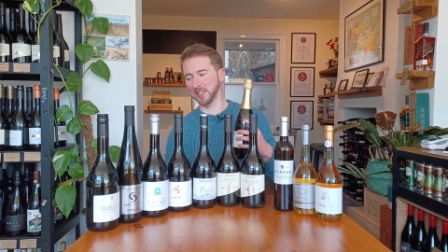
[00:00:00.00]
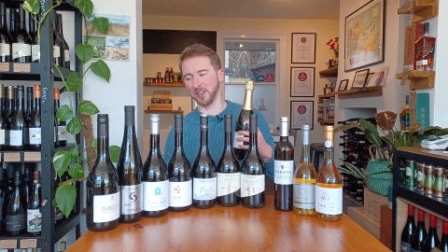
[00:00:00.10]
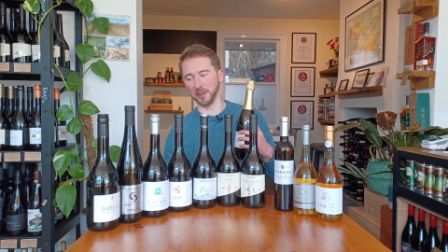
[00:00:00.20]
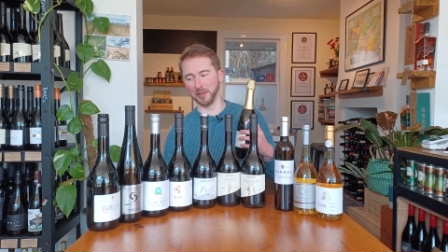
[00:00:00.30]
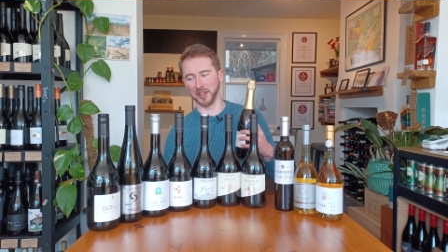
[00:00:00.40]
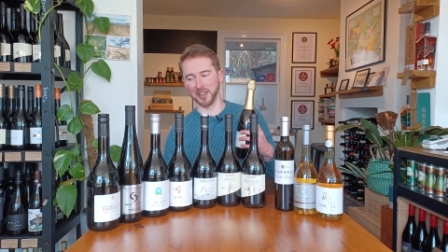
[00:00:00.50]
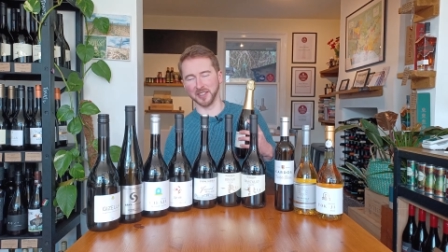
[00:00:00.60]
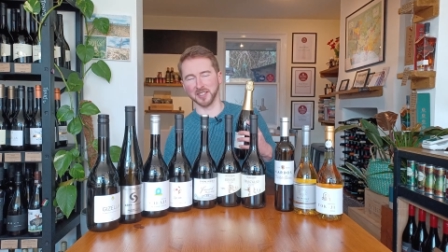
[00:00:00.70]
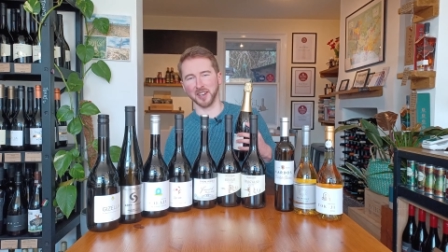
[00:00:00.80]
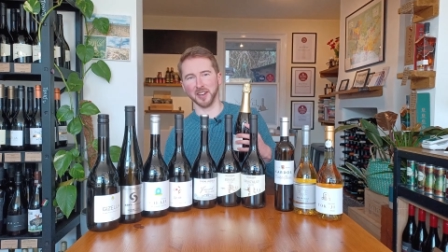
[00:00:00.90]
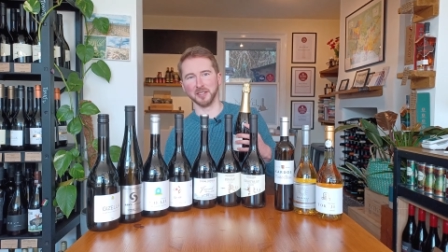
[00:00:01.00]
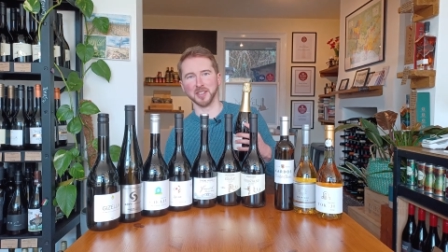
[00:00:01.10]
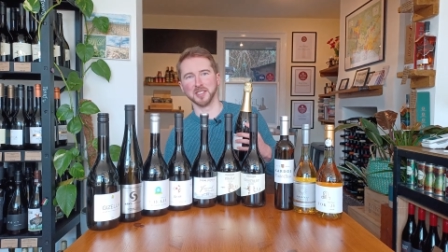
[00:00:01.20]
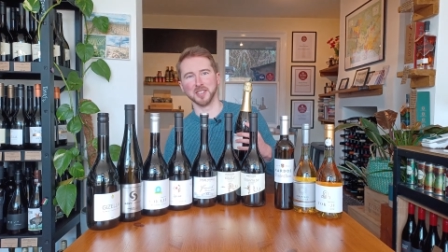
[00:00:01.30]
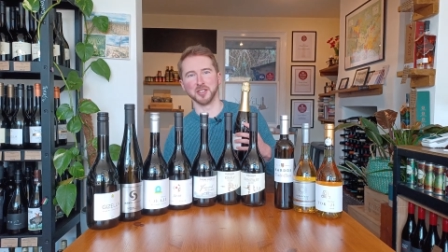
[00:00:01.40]
Right, we're going to dive
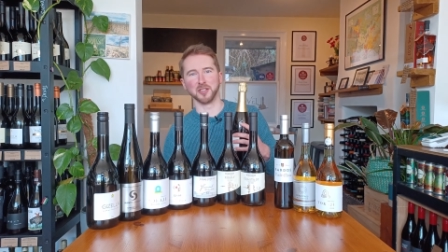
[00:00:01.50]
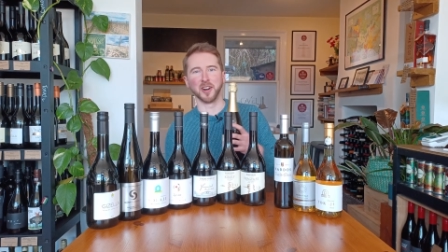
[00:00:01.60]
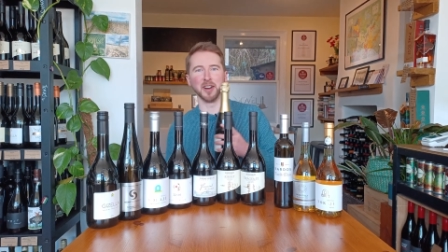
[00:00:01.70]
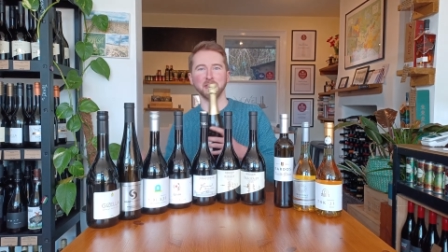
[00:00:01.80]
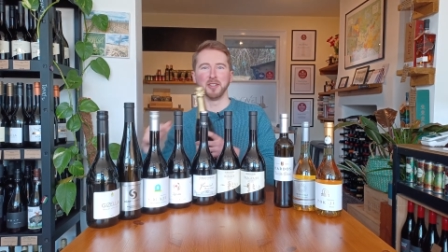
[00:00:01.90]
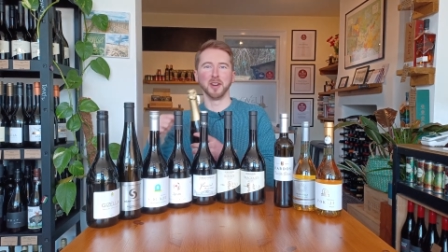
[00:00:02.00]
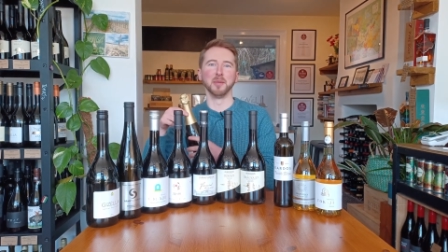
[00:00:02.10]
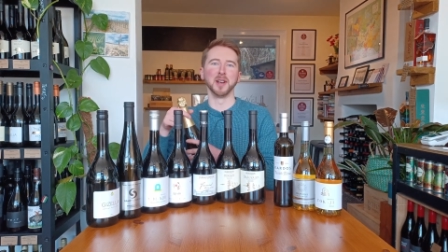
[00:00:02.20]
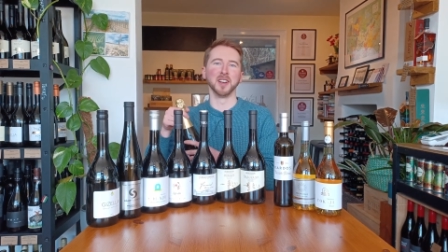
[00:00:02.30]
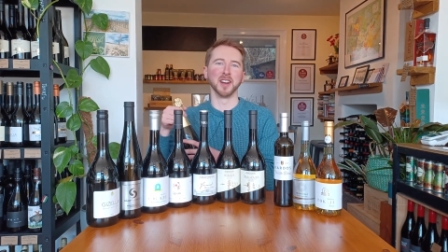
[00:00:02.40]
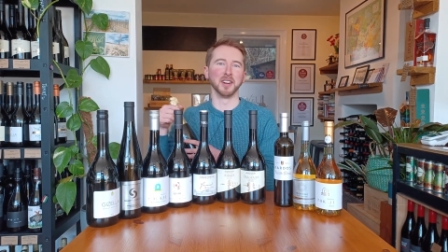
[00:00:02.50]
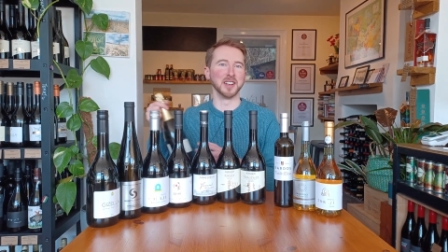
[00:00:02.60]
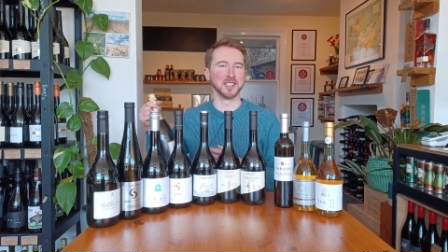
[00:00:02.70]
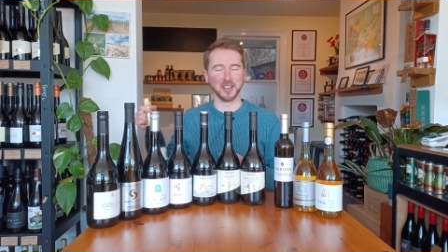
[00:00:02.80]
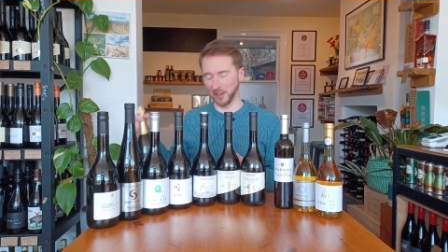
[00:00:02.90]
into dry ferment now, and
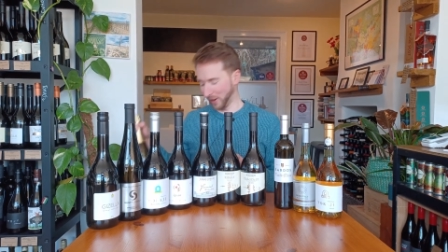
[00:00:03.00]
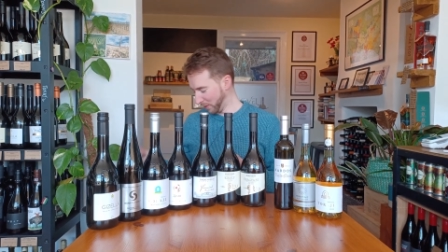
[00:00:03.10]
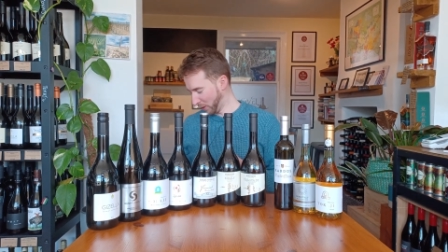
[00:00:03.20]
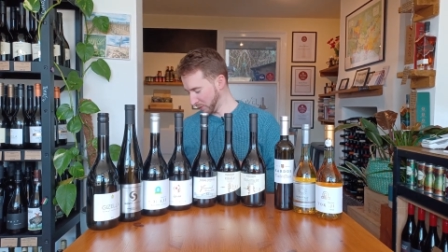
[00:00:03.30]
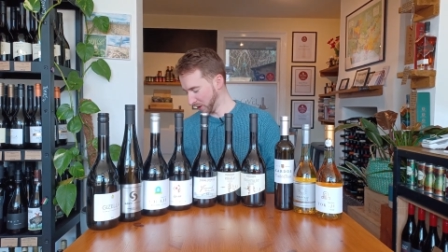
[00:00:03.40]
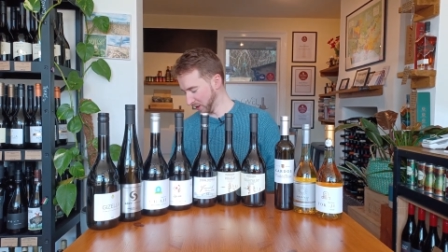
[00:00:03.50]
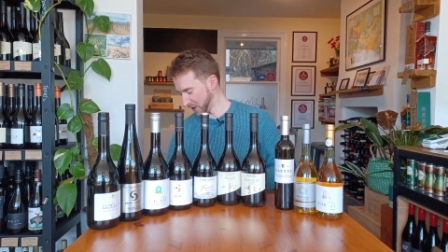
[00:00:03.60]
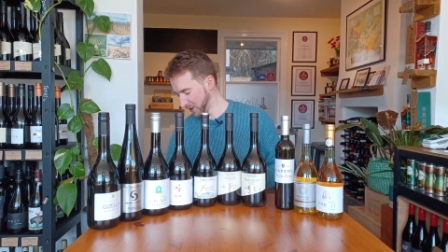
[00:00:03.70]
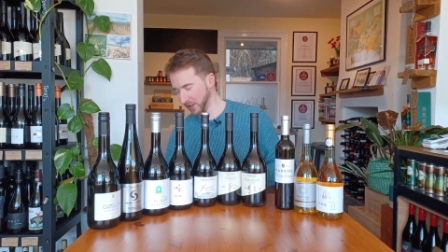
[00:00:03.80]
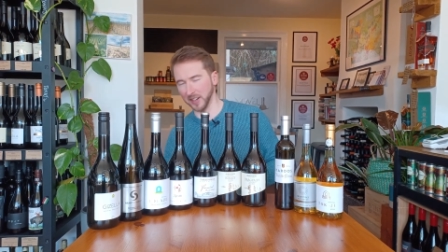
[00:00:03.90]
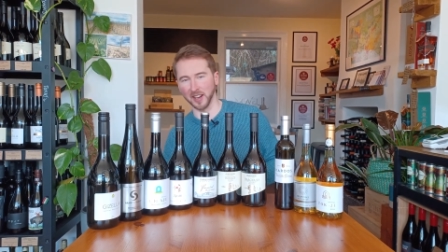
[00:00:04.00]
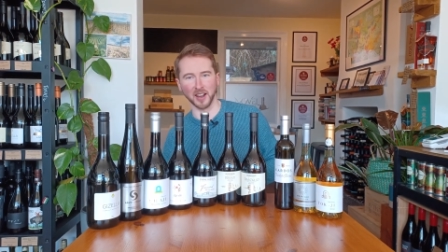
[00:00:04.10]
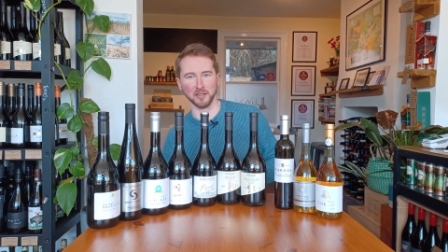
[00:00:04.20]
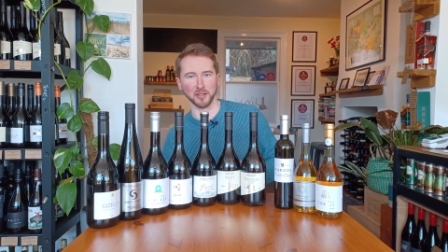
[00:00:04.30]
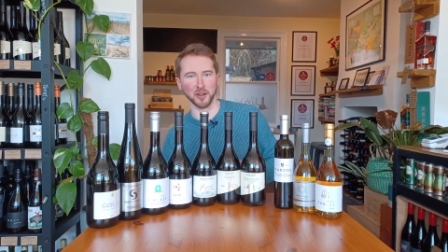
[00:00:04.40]
there's a lot of options you can
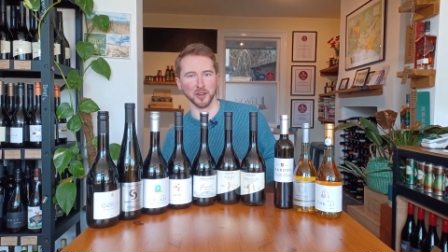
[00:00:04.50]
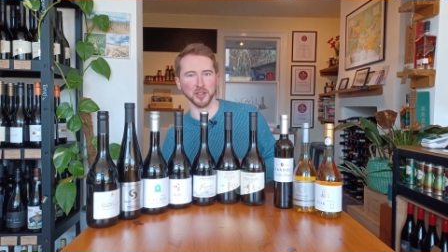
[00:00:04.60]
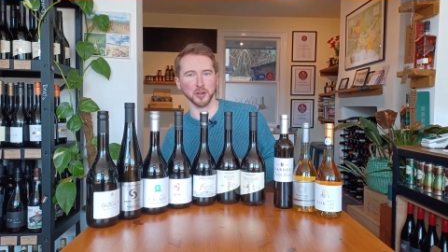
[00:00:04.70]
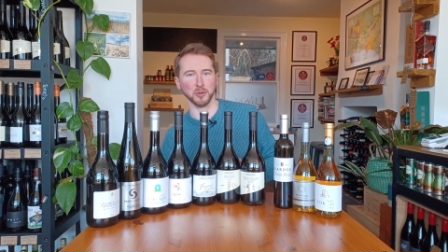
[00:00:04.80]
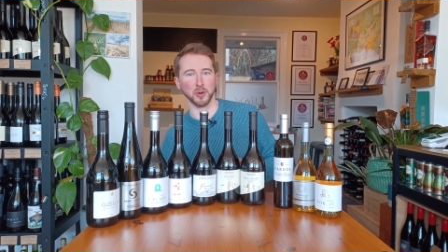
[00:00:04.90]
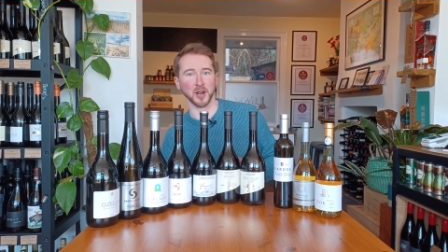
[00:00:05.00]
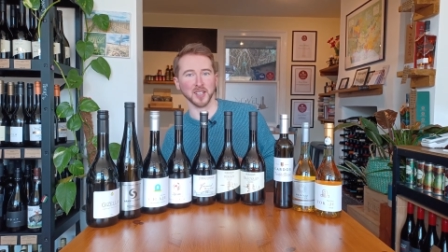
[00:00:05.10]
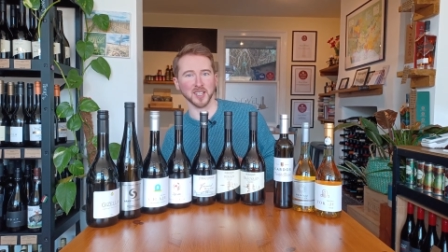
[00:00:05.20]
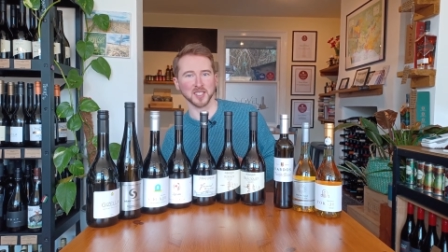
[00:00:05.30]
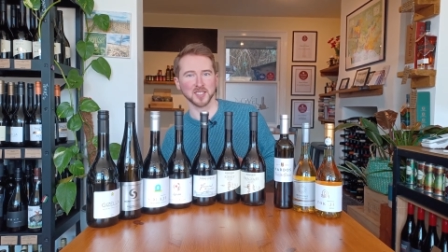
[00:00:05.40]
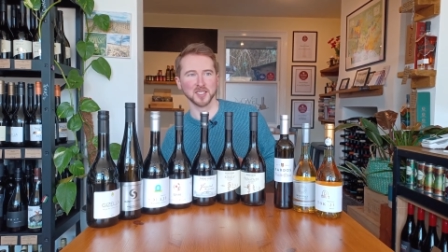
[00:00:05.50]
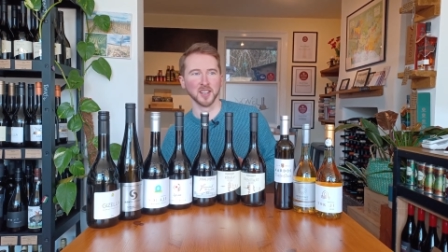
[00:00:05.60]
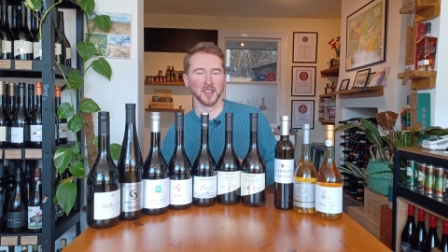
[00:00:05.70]
have on your wine list.